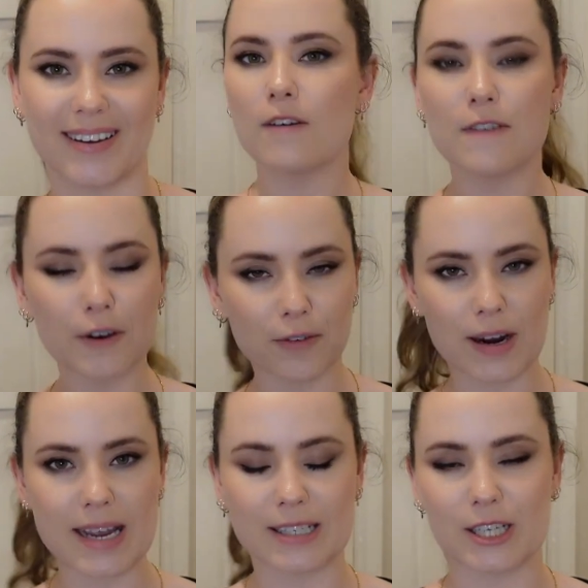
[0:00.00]
Feel
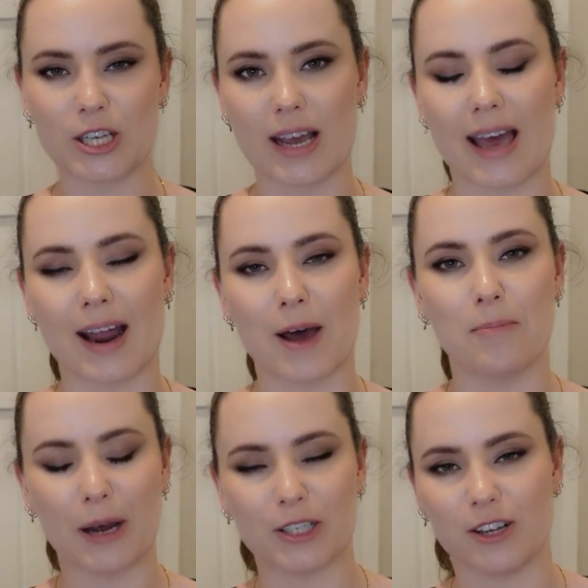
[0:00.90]
free to check out a
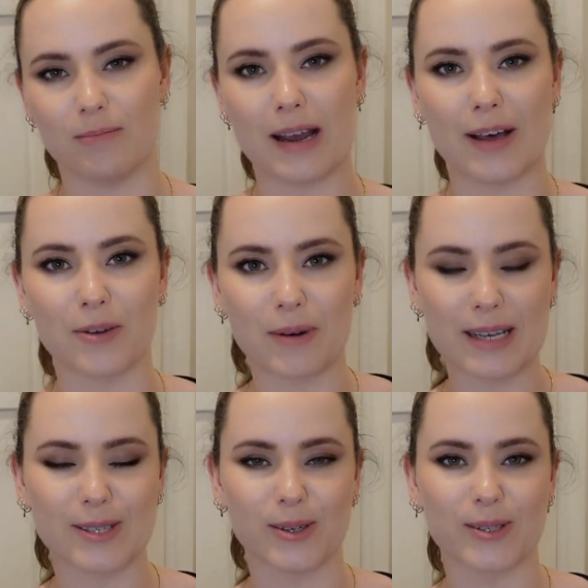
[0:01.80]
bunch of my other
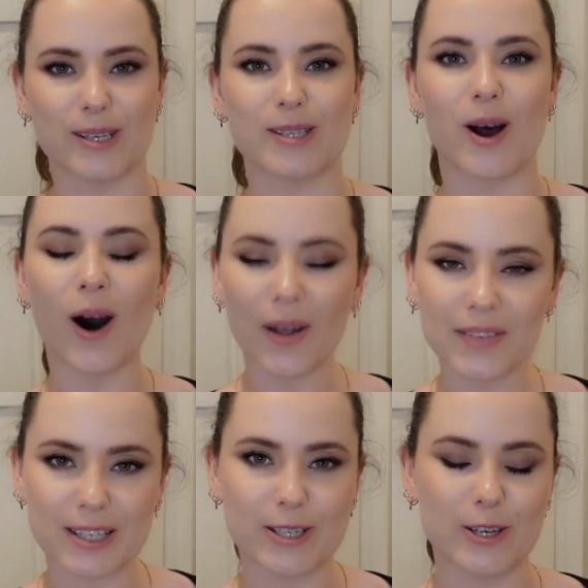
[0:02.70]
resources on
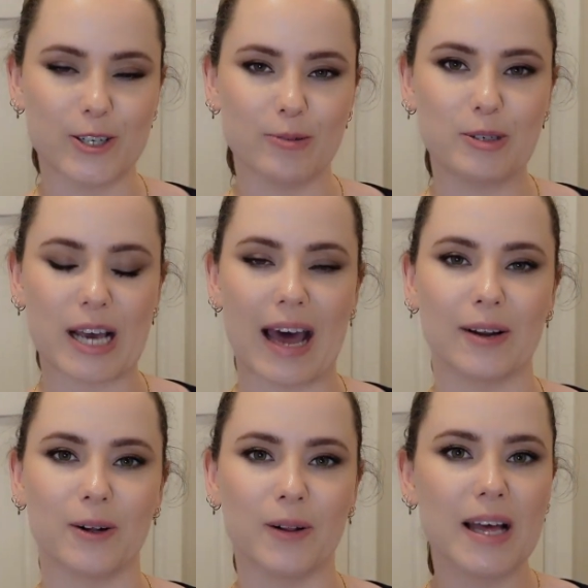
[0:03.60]
this YouTube
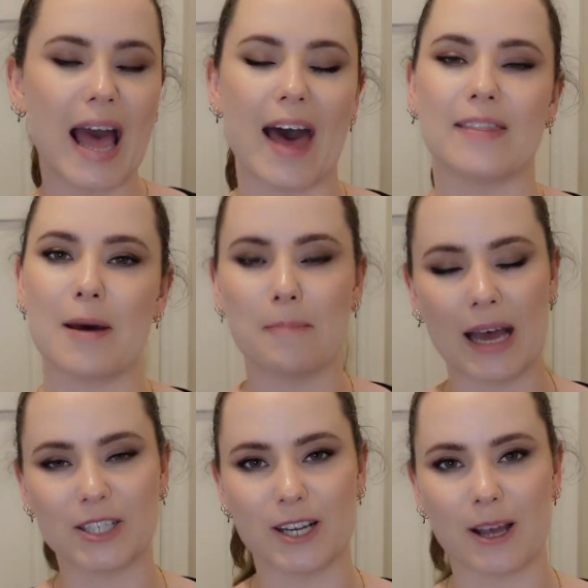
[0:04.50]
channel and their
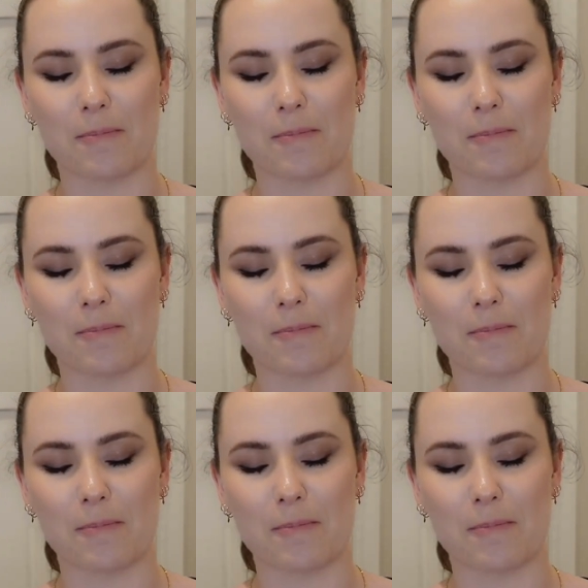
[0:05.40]
matching